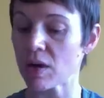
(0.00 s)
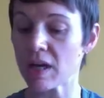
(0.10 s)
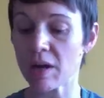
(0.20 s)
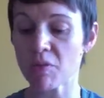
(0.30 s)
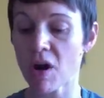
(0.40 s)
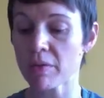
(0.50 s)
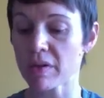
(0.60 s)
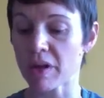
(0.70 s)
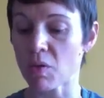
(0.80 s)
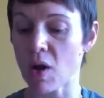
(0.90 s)
and I
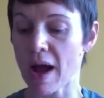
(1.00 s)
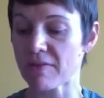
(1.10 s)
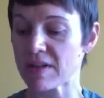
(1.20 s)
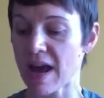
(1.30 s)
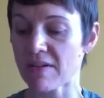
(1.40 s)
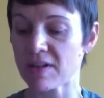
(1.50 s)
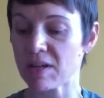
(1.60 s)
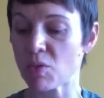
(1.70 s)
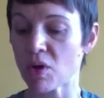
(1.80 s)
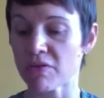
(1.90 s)
probably won't have to have any
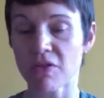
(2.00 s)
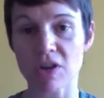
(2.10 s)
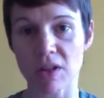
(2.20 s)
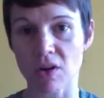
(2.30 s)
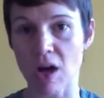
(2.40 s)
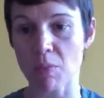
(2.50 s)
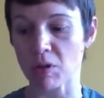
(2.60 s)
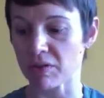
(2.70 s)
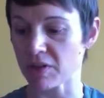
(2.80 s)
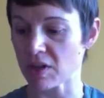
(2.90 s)
more for another
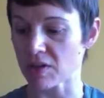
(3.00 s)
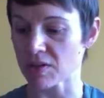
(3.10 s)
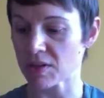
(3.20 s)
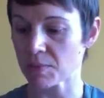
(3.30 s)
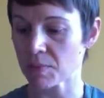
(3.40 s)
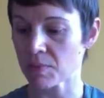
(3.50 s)
couple of years.